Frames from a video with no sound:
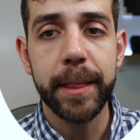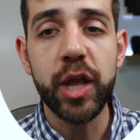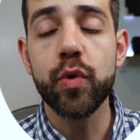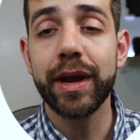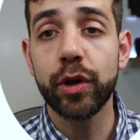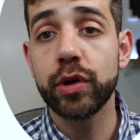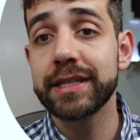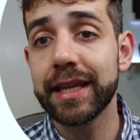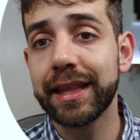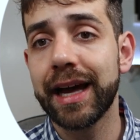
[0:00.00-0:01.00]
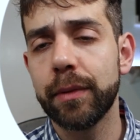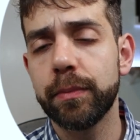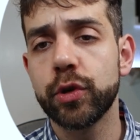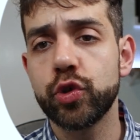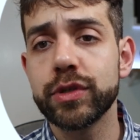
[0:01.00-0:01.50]
you cannot set
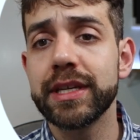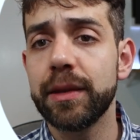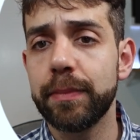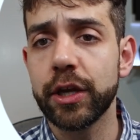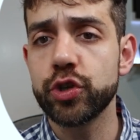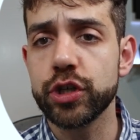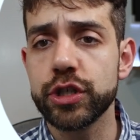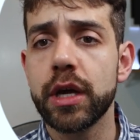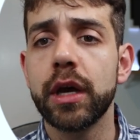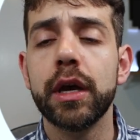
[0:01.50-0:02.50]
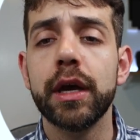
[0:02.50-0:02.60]
up to see the pictures.